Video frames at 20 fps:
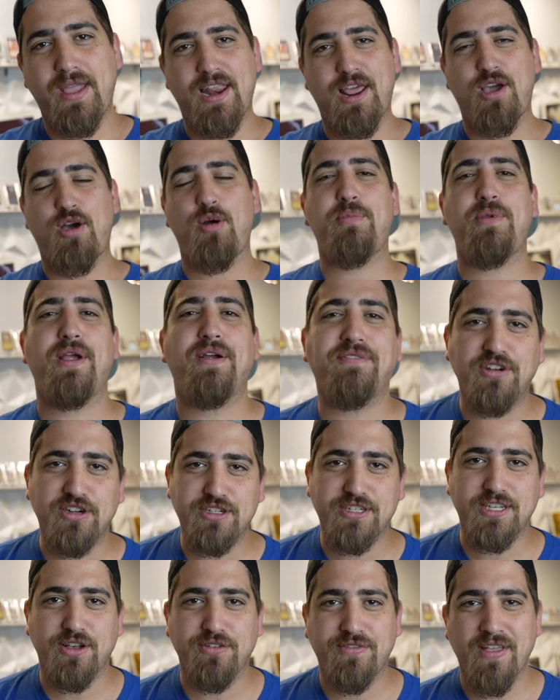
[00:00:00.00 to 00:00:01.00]
and I hope you're having
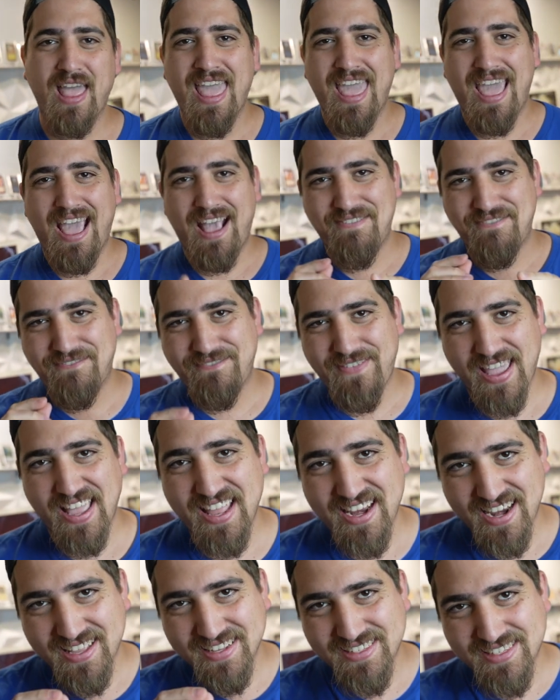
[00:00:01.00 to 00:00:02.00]
yourself a
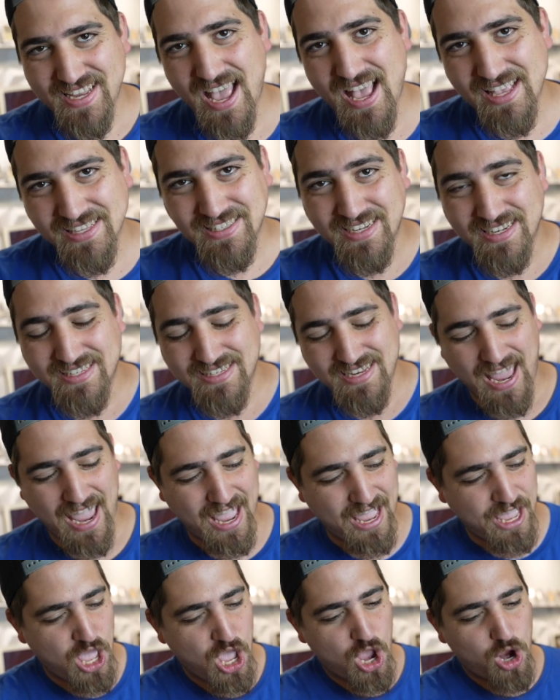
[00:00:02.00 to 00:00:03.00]
fantastic
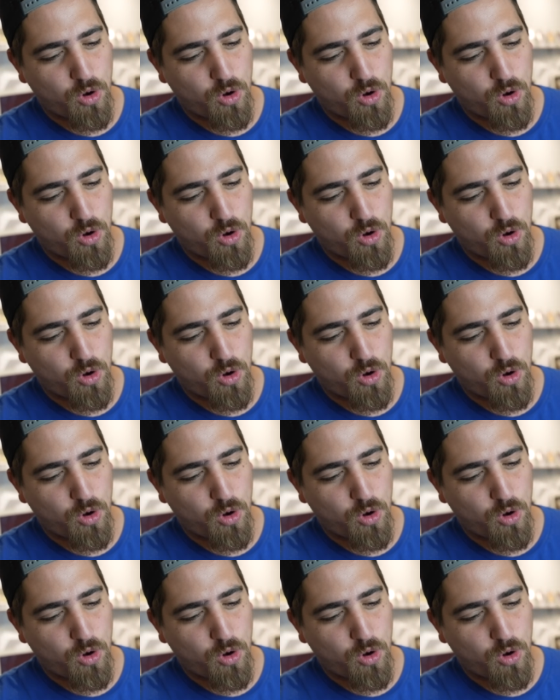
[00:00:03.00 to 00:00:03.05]
day.